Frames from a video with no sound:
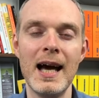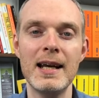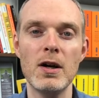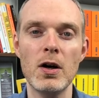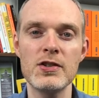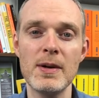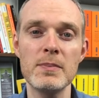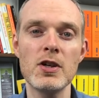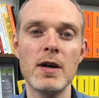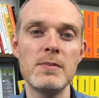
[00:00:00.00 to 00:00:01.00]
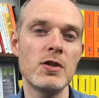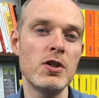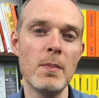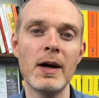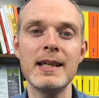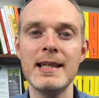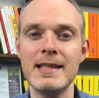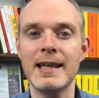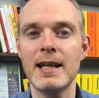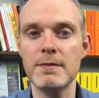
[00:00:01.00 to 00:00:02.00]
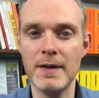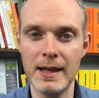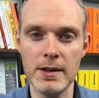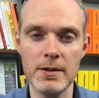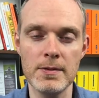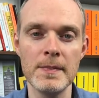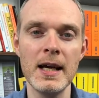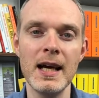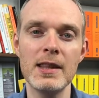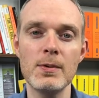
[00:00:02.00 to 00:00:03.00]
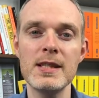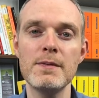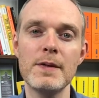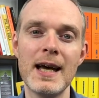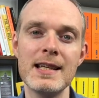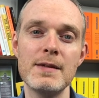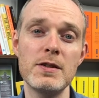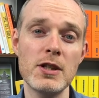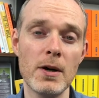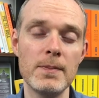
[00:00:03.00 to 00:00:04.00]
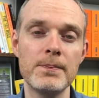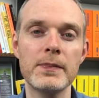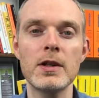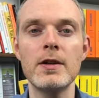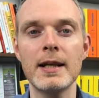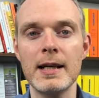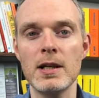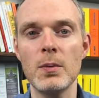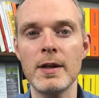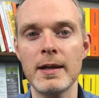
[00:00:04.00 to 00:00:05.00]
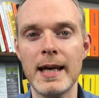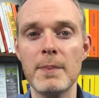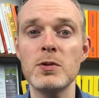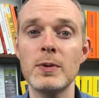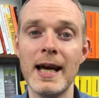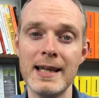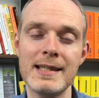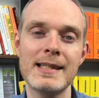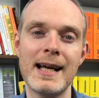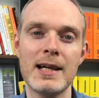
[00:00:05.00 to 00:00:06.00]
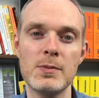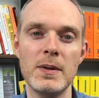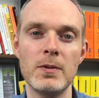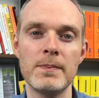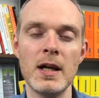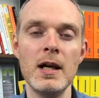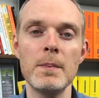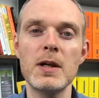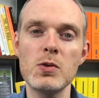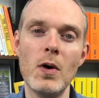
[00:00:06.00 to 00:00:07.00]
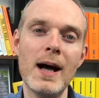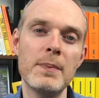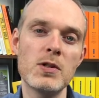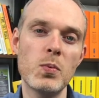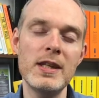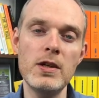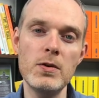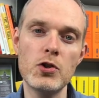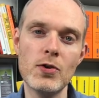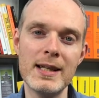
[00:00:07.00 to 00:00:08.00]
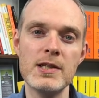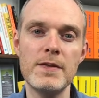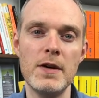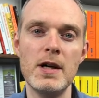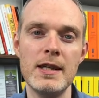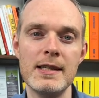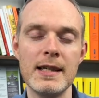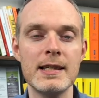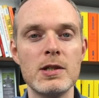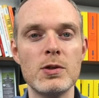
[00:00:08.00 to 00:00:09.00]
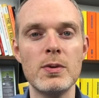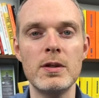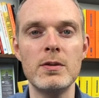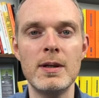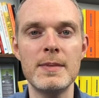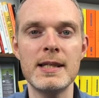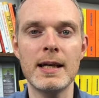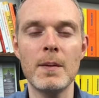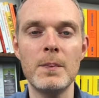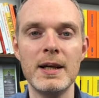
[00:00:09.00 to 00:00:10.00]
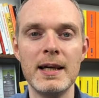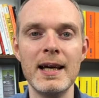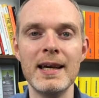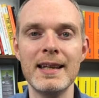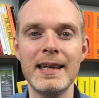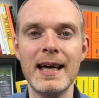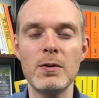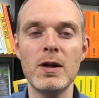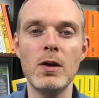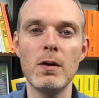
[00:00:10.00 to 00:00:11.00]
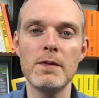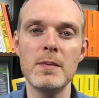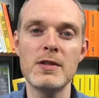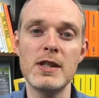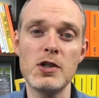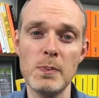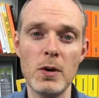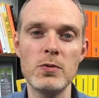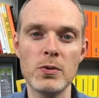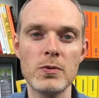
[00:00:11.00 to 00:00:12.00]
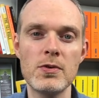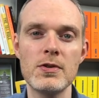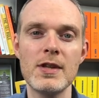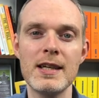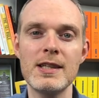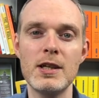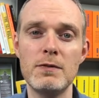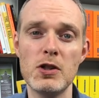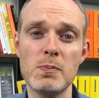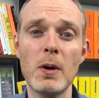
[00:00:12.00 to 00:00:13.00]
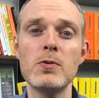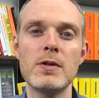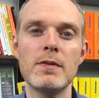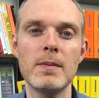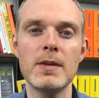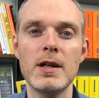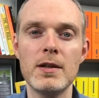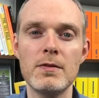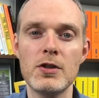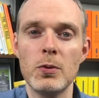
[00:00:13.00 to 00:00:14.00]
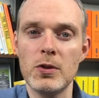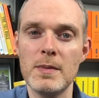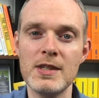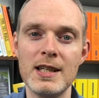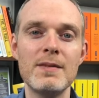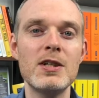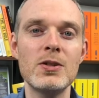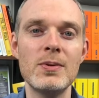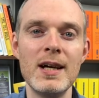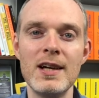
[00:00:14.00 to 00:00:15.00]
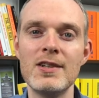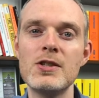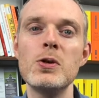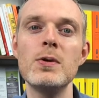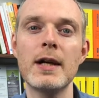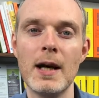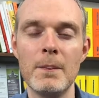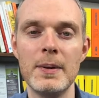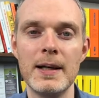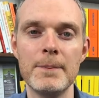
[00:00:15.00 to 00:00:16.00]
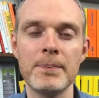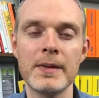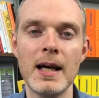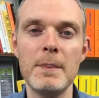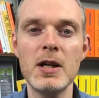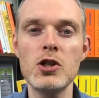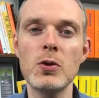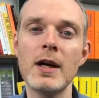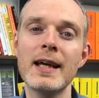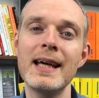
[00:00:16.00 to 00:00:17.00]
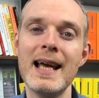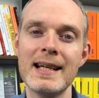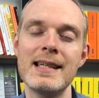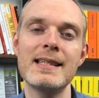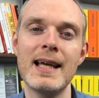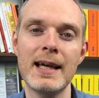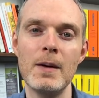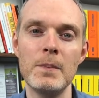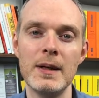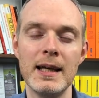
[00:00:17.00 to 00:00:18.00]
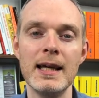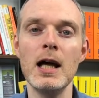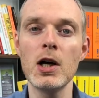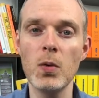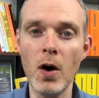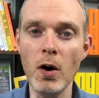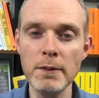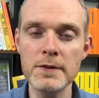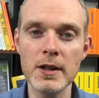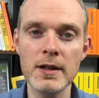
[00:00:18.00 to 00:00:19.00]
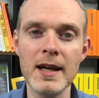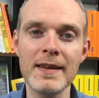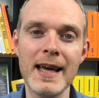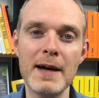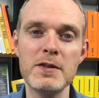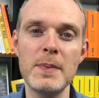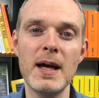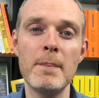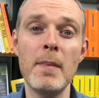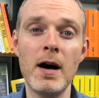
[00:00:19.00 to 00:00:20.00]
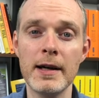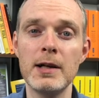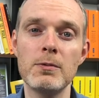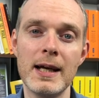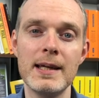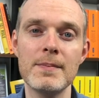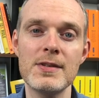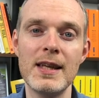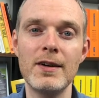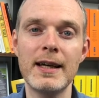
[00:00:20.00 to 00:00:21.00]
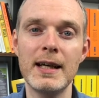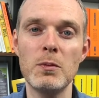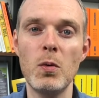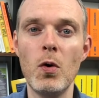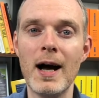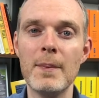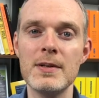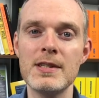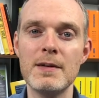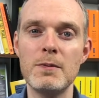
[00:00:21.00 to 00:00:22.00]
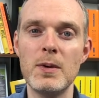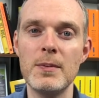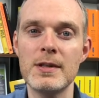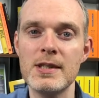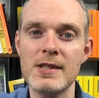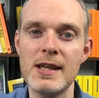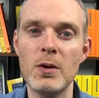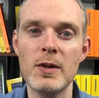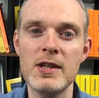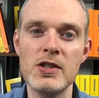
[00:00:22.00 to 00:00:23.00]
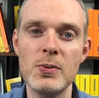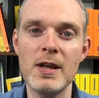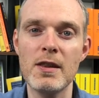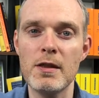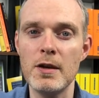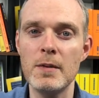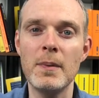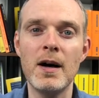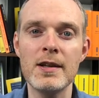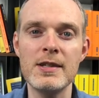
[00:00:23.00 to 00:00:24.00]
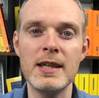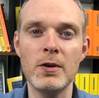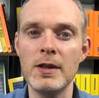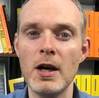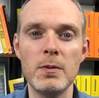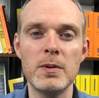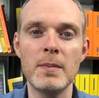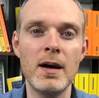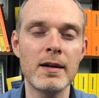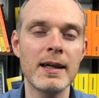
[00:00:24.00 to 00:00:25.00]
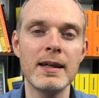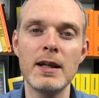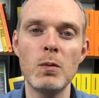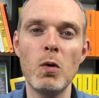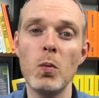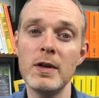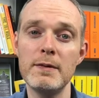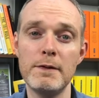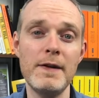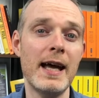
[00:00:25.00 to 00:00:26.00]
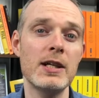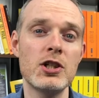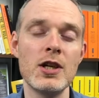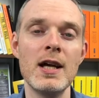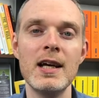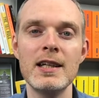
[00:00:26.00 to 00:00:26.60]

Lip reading: And sometimes you might need to get it valued. And the reason for that is if you don't, you can end up with a capital gains tax bill. Because what happens when you transfer these into a new limited company, they count a lot of them as disposals. So they say you've disposed of them, you know, you've sold them as an individual to your company. And because you're kind of connected to that company, quite often they have to be at market rate. So they look at it, well, what happens if we were to sell this to another third party on the open market? You know, what would it fetch?